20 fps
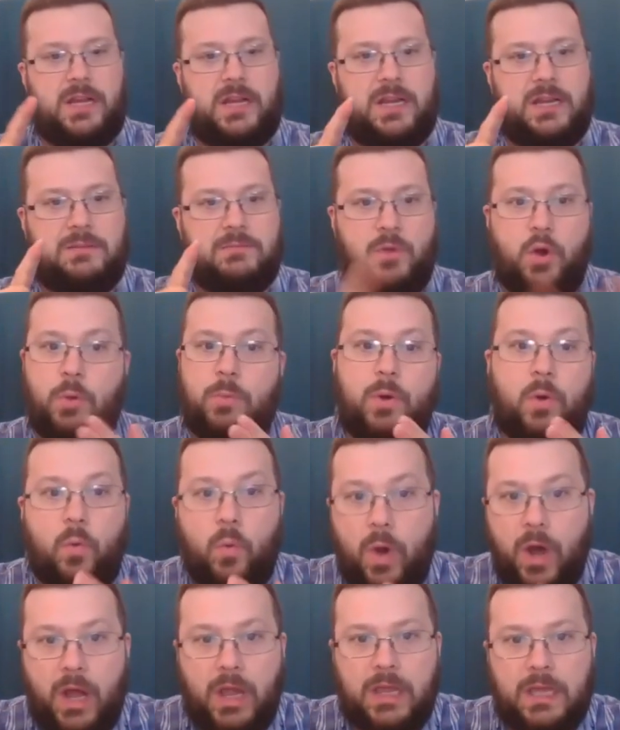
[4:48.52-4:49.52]
on mobile
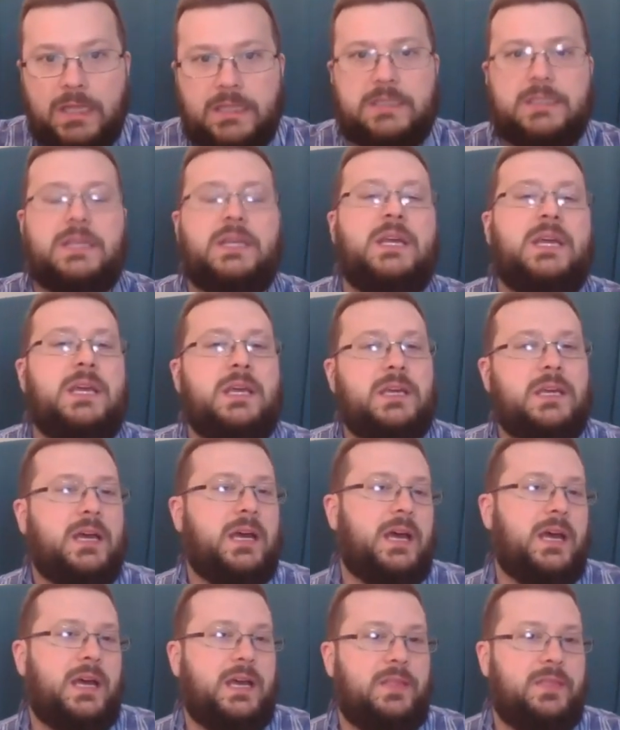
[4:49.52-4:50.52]
wallet.
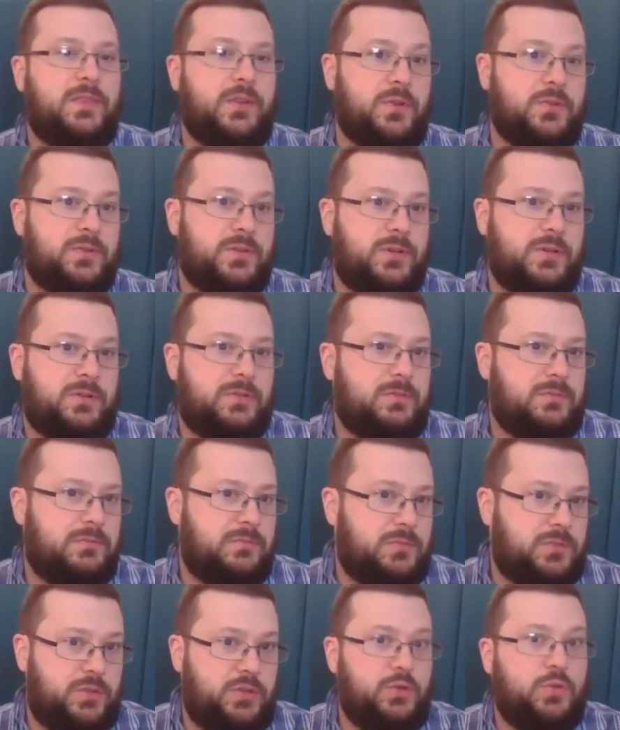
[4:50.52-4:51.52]
Those are
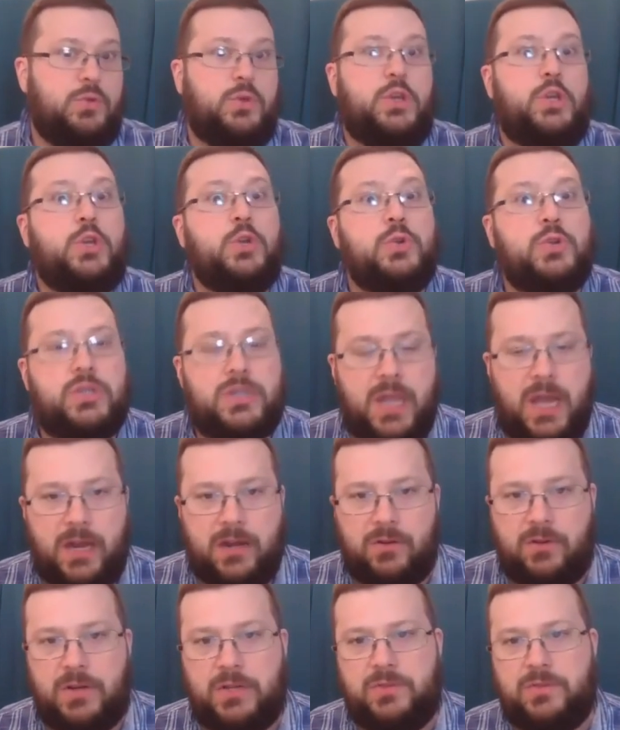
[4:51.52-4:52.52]
2 huge
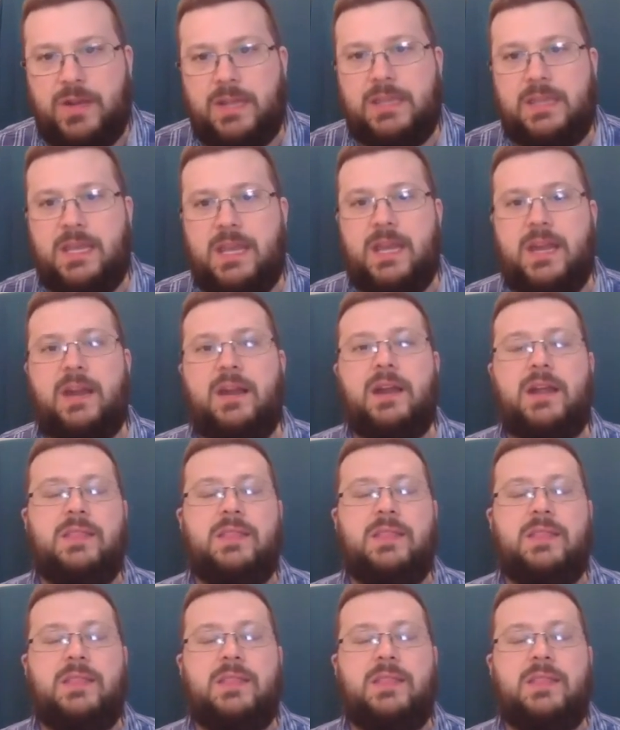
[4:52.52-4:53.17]
categories right there.